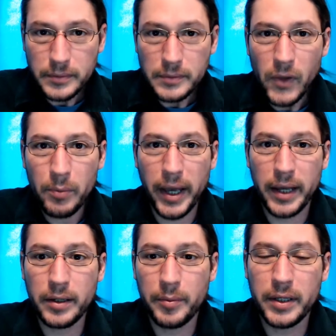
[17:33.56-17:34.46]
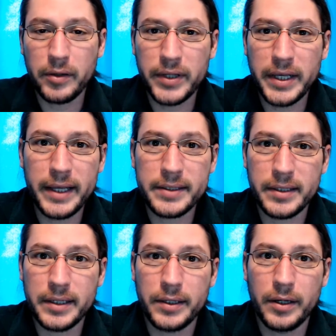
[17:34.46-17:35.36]
pet. I mean, if they get
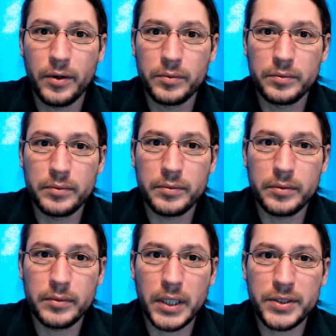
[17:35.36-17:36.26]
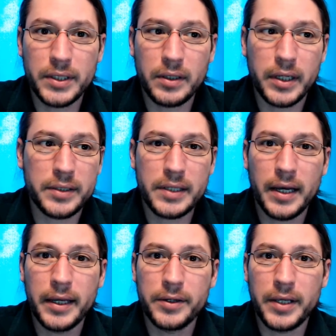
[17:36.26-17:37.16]
sick, you know, are you just going to let it die
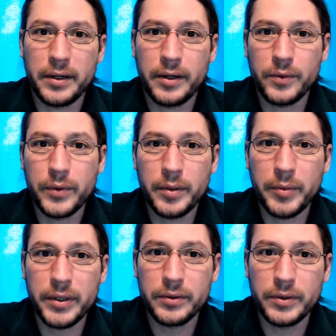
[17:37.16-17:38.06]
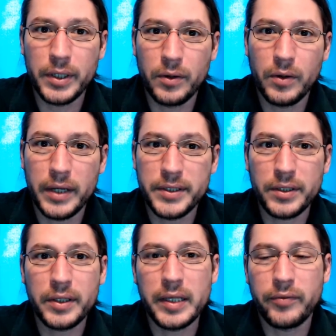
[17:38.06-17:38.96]
and get another one? I mean, you know,
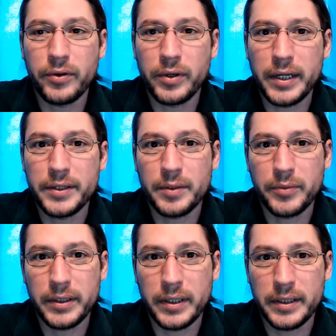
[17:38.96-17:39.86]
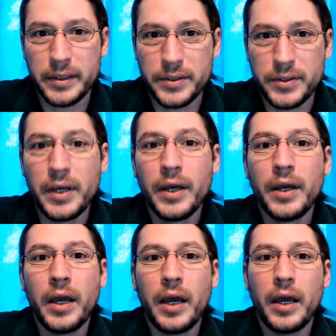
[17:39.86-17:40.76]
ideally, if you're getting something like this
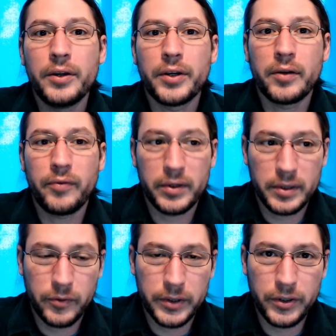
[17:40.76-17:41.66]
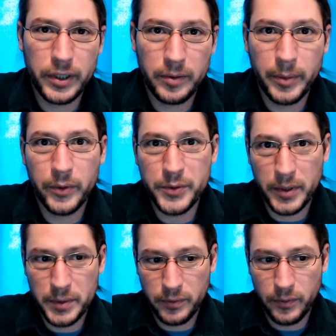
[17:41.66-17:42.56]
and you're going to fall in love with it and you're going to be
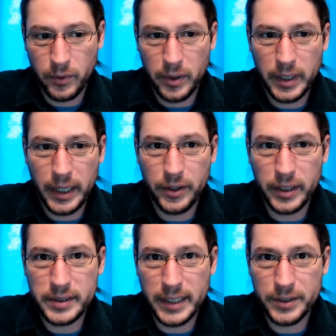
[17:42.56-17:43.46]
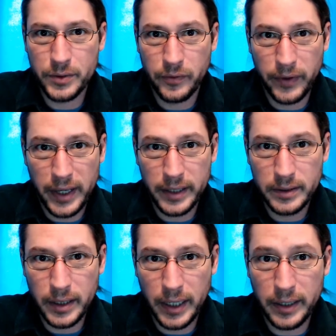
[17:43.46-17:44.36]
responsible for it and you're going to take it to a vet,
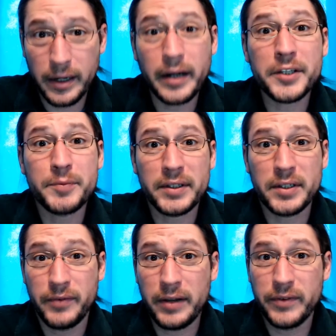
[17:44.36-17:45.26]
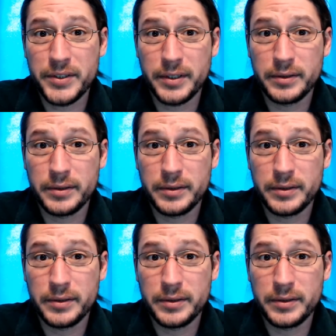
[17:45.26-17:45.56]
and an unexpected vet visit,